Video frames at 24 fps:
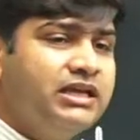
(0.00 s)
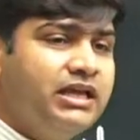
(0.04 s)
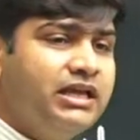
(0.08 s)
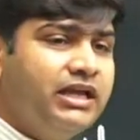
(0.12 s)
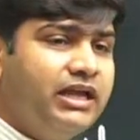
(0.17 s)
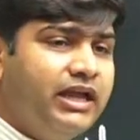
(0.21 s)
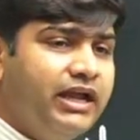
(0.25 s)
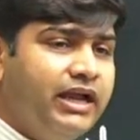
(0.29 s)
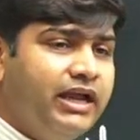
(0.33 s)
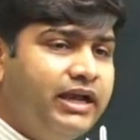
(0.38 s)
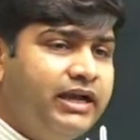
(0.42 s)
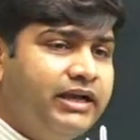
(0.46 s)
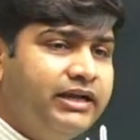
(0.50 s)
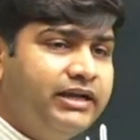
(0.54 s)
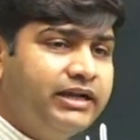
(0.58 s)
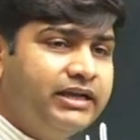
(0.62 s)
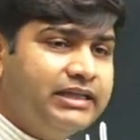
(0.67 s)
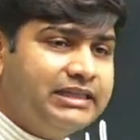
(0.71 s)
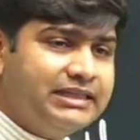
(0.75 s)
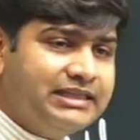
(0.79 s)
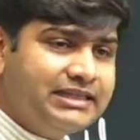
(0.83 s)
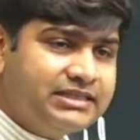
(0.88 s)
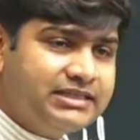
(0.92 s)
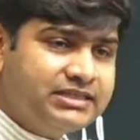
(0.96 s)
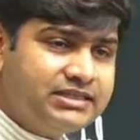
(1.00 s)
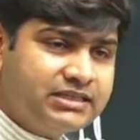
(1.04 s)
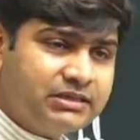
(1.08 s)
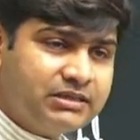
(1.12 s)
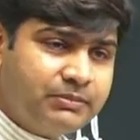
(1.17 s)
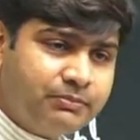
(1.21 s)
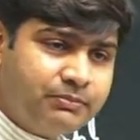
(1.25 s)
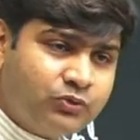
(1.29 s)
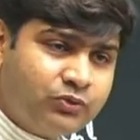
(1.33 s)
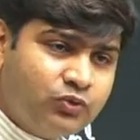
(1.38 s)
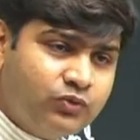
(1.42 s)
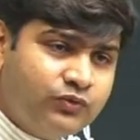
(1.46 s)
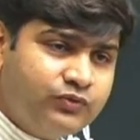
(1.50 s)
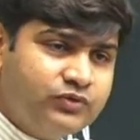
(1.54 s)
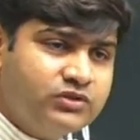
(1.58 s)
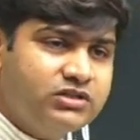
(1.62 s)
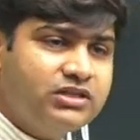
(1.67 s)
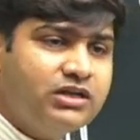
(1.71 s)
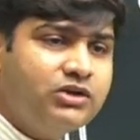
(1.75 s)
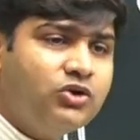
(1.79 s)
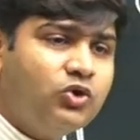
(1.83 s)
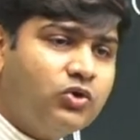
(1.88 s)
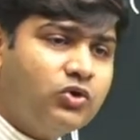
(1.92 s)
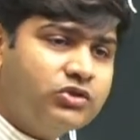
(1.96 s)
and this proves the
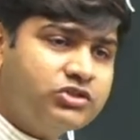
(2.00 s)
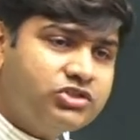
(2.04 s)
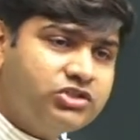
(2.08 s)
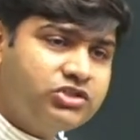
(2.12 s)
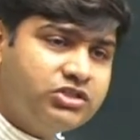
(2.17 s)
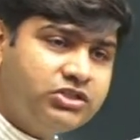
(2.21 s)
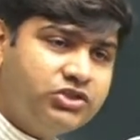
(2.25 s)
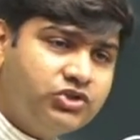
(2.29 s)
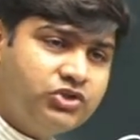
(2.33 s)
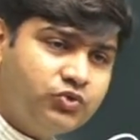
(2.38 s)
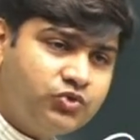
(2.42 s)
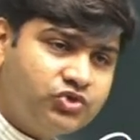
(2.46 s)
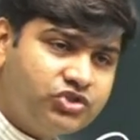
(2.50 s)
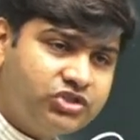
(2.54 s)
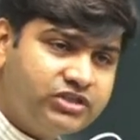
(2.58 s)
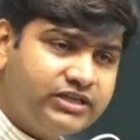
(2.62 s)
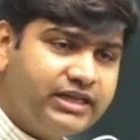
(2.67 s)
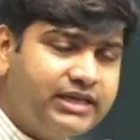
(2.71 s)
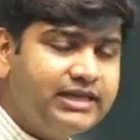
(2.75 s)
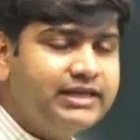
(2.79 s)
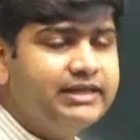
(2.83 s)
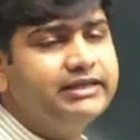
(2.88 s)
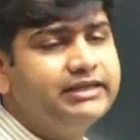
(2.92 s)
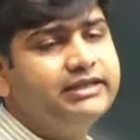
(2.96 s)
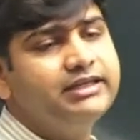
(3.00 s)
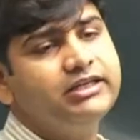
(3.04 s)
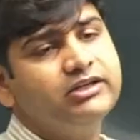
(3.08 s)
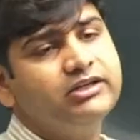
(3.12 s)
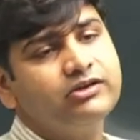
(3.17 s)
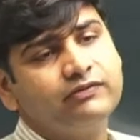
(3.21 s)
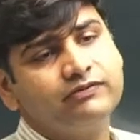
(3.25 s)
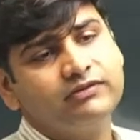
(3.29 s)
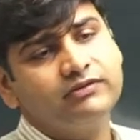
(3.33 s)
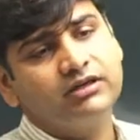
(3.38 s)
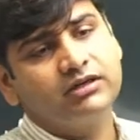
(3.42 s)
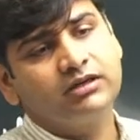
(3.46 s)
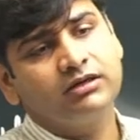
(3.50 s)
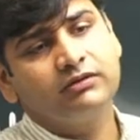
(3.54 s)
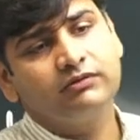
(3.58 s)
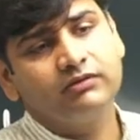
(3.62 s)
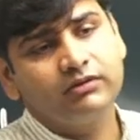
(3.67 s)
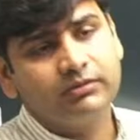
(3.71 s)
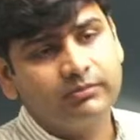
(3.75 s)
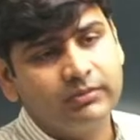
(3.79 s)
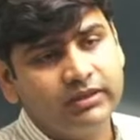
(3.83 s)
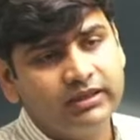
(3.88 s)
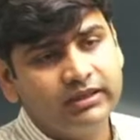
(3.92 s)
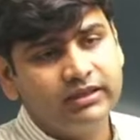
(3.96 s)
constitutionality of the
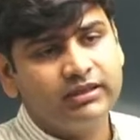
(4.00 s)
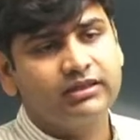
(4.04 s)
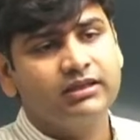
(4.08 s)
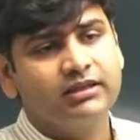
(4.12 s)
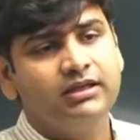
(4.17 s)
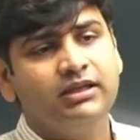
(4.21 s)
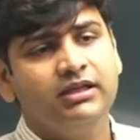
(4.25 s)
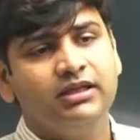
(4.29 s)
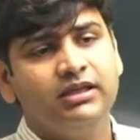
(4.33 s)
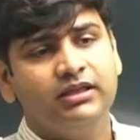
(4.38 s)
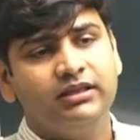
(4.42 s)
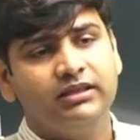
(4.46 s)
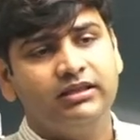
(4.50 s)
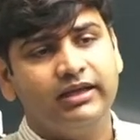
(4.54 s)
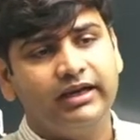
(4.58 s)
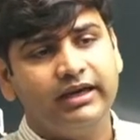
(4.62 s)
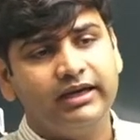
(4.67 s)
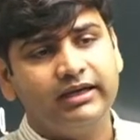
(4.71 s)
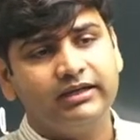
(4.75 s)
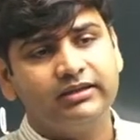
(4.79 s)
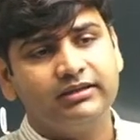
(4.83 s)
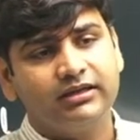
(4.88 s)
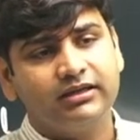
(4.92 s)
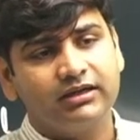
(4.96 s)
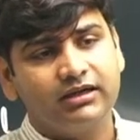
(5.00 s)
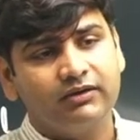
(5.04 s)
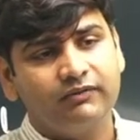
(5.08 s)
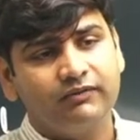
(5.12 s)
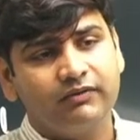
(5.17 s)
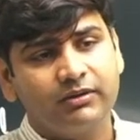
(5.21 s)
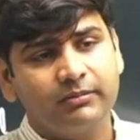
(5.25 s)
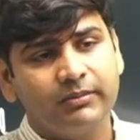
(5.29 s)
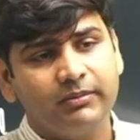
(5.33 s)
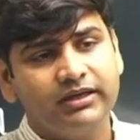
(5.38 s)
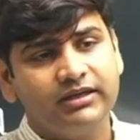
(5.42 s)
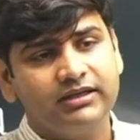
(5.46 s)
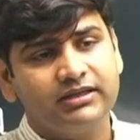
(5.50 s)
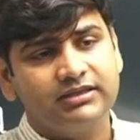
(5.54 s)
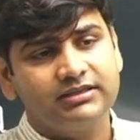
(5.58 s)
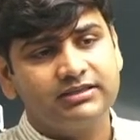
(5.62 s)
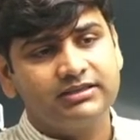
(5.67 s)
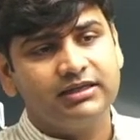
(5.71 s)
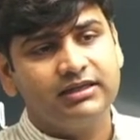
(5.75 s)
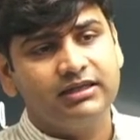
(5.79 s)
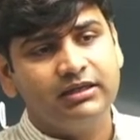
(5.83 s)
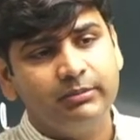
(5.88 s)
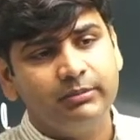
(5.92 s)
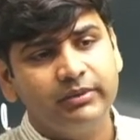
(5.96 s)
government, that the government is a
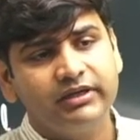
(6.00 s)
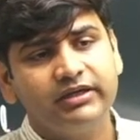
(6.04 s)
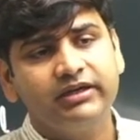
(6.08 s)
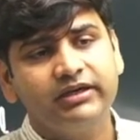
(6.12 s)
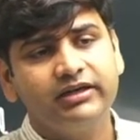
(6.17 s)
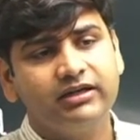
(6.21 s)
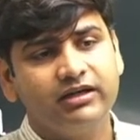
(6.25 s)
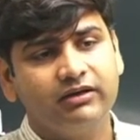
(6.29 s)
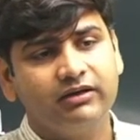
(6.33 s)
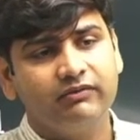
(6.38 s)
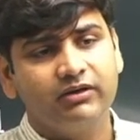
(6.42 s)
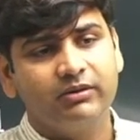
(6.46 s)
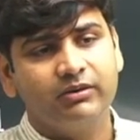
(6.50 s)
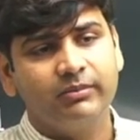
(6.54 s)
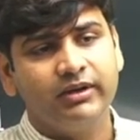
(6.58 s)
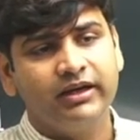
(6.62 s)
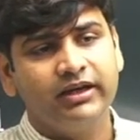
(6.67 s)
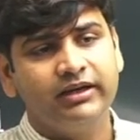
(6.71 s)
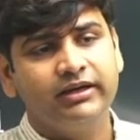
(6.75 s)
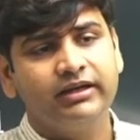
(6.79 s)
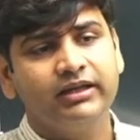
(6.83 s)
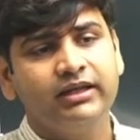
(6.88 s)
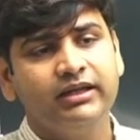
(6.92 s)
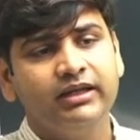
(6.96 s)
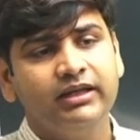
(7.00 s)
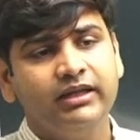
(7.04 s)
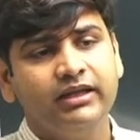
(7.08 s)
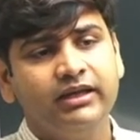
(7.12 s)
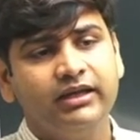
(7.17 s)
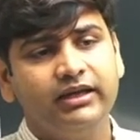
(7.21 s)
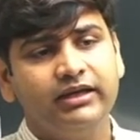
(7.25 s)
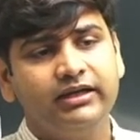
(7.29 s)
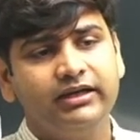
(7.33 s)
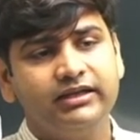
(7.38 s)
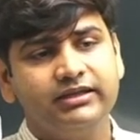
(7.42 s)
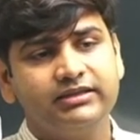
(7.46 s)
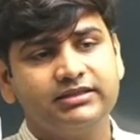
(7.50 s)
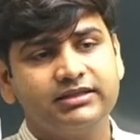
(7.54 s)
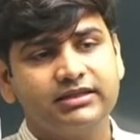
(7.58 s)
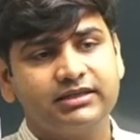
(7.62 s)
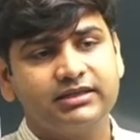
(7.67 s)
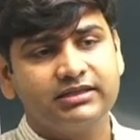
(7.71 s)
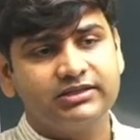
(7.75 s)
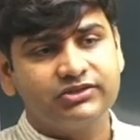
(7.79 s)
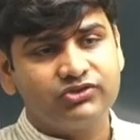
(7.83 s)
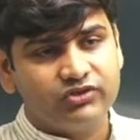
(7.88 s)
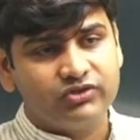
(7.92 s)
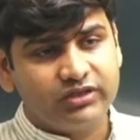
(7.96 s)
limited government, it is a
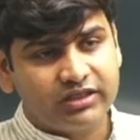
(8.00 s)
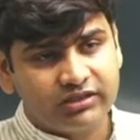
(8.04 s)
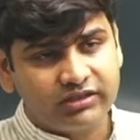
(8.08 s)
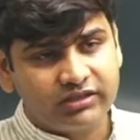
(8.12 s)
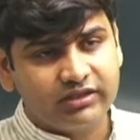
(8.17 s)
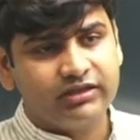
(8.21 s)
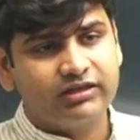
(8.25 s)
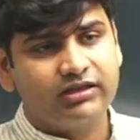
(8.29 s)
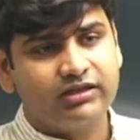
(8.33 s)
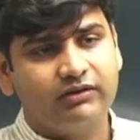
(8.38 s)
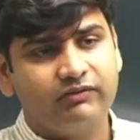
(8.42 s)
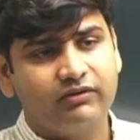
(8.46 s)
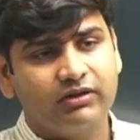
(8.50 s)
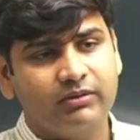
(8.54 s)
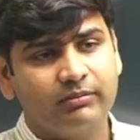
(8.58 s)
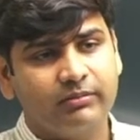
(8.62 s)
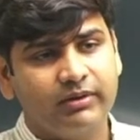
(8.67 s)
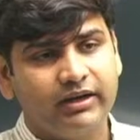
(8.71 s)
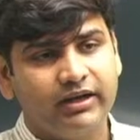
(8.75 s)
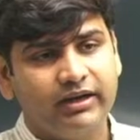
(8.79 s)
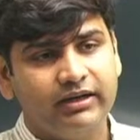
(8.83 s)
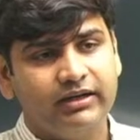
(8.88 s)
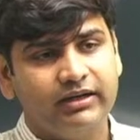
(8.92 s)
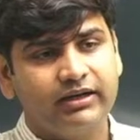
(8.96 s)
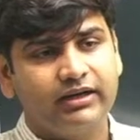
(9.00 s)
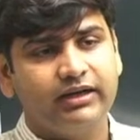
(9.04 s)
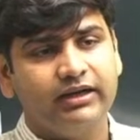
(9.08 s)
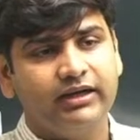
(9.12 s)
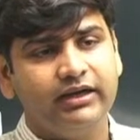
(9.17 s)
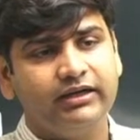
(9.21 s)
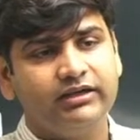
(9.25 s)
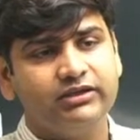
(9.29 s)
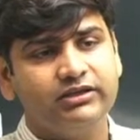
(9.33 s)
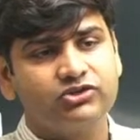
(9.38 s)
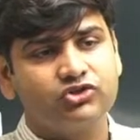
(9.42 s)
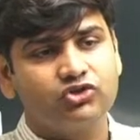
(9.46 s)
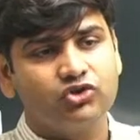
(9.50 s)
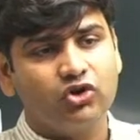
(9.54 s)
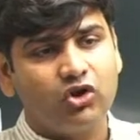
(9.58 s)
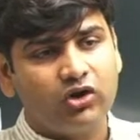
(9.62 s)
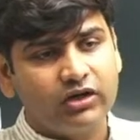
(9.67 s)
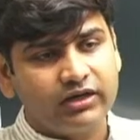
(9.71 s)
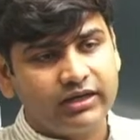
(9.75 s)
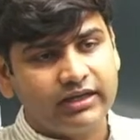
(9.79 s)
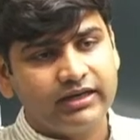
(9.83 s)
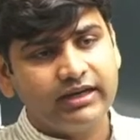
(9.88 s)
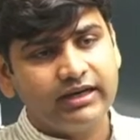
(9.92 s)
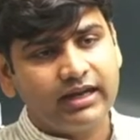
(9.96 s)
restricted government, it is not
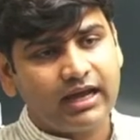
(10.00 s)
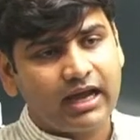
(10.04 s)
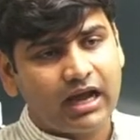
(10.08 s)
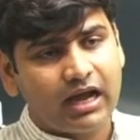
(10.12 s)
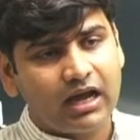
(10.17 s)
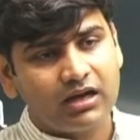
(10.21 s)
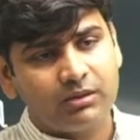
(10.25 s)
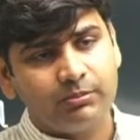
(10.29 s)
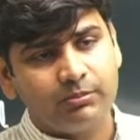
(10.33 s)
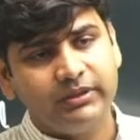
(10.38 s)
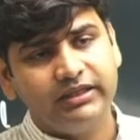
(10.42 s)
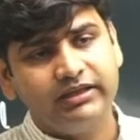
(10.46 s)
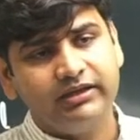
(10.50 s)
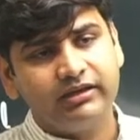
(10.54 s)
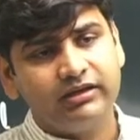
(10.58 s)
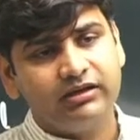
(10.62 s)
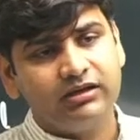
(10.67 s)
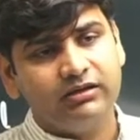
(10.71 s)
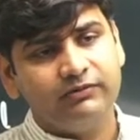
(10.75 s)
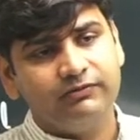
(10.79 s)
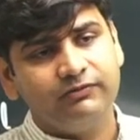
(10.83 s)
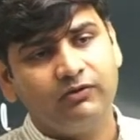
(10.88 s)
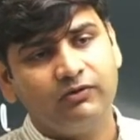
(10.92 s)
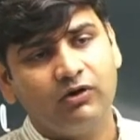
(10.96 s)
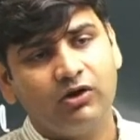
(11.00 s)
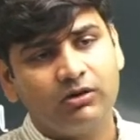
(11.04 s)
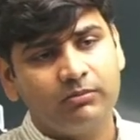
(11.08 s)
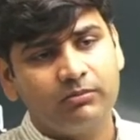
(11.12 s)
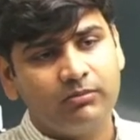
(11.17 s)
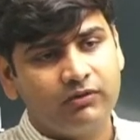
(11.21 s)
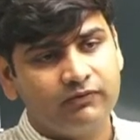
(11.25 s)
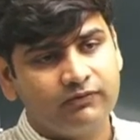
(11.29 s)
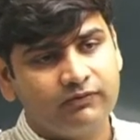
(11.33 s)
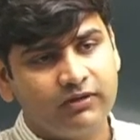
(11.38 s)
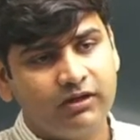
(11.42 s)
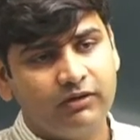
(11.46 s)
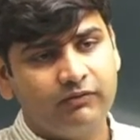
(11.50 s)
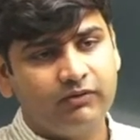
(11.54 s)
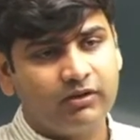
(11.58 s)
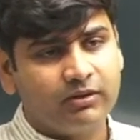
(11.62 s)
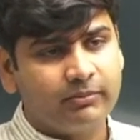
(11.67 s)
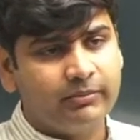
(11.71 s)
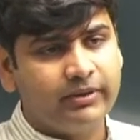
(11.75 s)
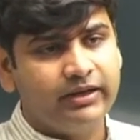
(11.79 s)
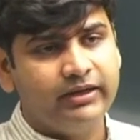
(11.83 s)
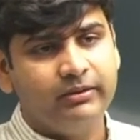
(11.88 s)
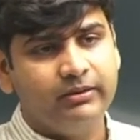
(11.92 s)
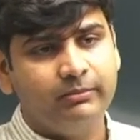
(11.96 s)
an arbitrary form of
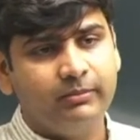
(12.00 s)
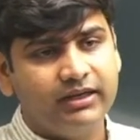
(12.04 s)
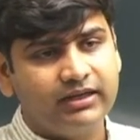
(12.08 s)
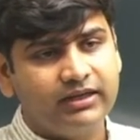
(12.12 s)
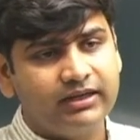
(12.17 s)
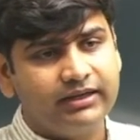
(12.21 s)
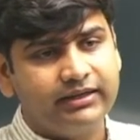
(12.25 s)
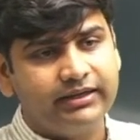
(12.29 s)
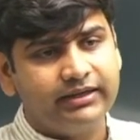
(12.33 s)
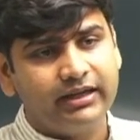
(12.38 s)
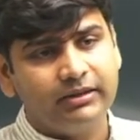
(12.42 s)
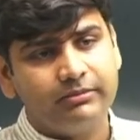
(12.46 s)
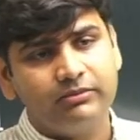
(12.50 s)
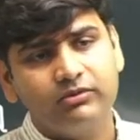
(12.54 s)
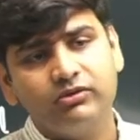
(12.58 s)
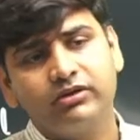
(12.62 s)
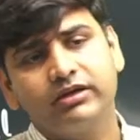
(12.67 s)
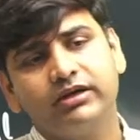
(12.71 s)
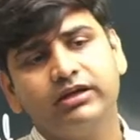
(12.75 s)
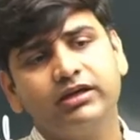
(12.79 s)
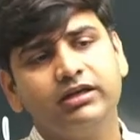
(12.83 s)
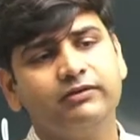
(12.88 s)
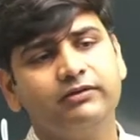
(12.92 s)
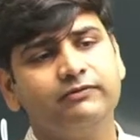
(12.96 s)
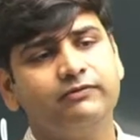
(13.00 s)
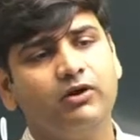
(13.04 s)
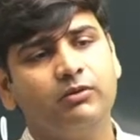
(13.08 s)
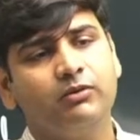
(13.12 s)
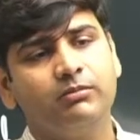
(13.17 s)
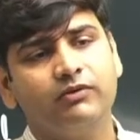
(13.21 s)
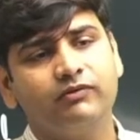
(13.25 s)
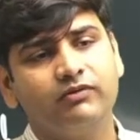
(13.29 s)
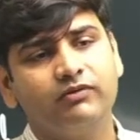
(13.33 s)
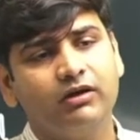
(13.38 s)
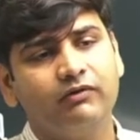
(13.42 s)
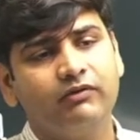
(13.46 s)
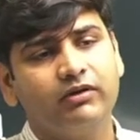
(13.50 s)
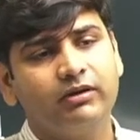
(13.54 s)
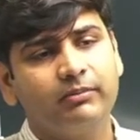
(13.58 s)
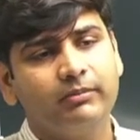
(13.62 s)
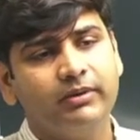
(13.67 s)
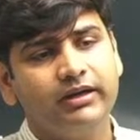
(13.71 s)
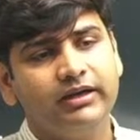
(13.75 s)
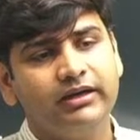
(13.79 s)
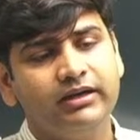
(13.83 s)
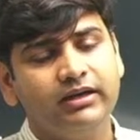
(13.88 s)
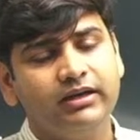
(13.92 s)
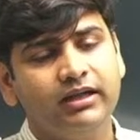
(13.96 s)
government but a democratic form of
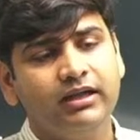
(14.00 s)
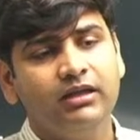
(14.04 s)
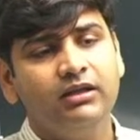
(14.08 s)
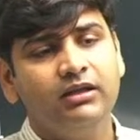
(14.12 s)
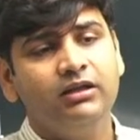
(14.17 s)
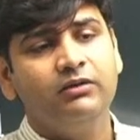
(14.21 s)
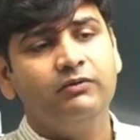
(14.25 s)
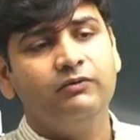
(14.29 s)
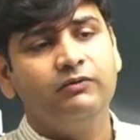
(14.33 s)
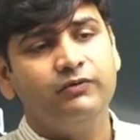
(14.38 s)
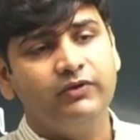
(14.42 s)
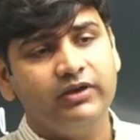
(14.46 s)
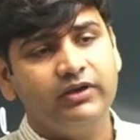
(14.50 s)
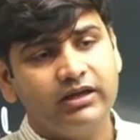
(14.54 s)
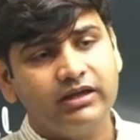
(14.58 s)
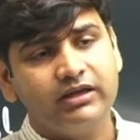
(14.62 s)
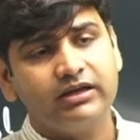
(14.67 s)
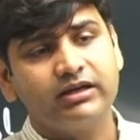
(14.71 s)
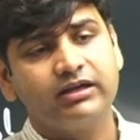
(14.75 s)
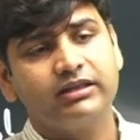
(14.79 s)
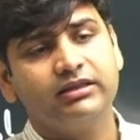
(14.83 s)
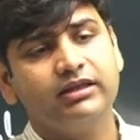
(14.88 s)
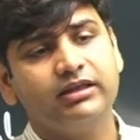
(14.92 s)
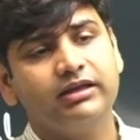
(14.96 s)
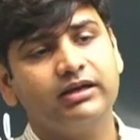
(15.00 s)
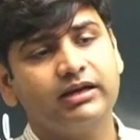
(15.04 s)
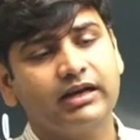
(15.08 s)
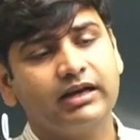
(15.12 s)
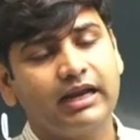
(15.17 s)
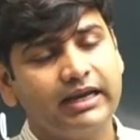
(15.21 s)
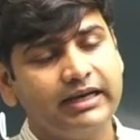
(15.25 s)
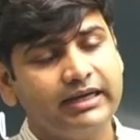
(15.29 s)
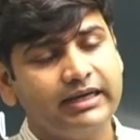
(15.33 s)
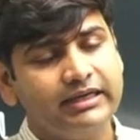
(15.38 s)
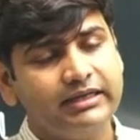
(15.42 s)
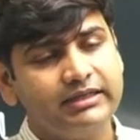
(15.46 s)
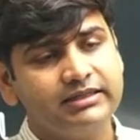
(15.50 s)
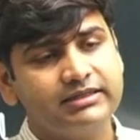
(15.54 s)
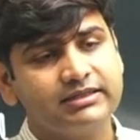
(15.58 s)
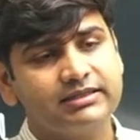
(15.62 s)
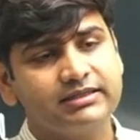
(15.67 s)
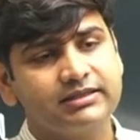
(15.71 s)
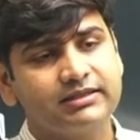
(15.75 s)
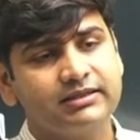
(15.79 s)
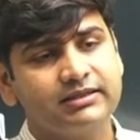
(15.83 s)
government, where the rights,